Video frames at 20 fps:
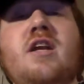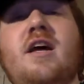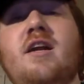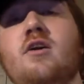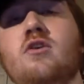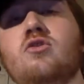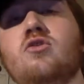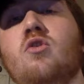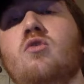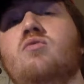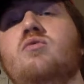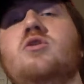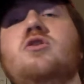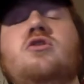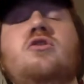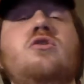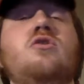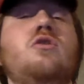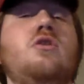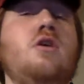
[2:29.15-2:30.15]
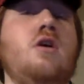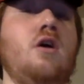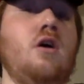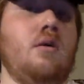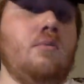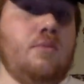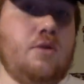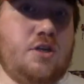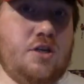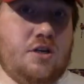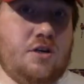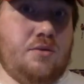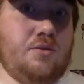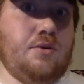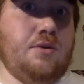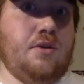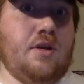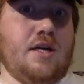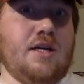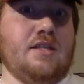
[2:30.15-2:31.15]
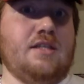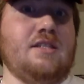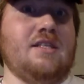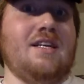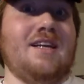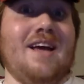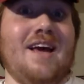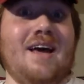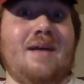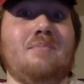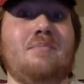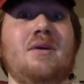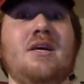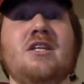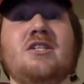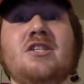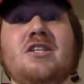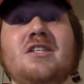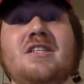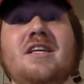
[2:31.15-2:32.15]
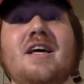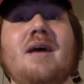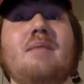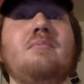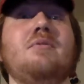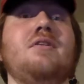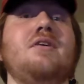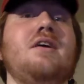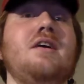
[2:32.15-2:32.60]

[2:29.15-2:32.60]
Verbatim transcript: And it's always good, particularly, like I said, to add pitching depth.